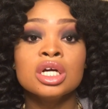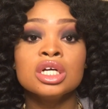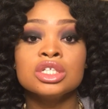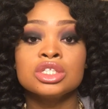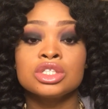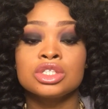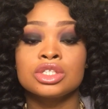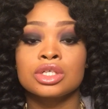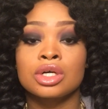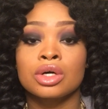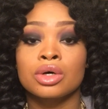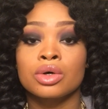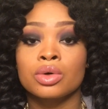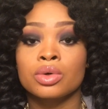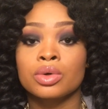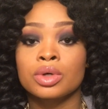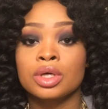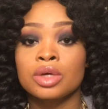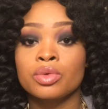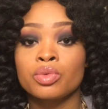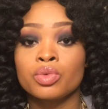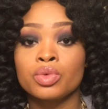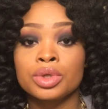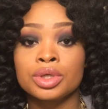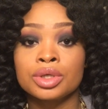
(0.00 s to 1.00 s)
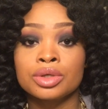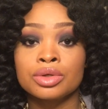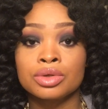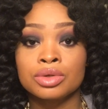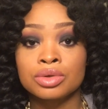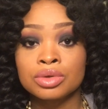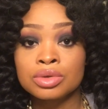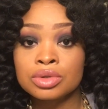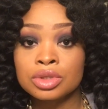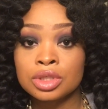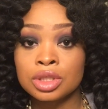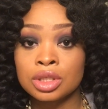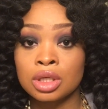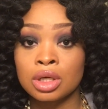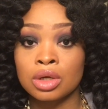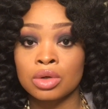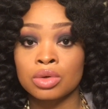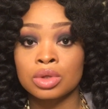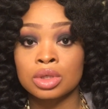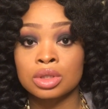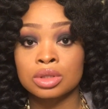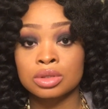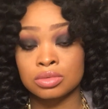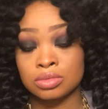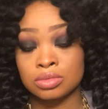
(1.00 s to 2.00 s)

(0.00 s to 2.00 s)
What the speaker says: So it will, you know,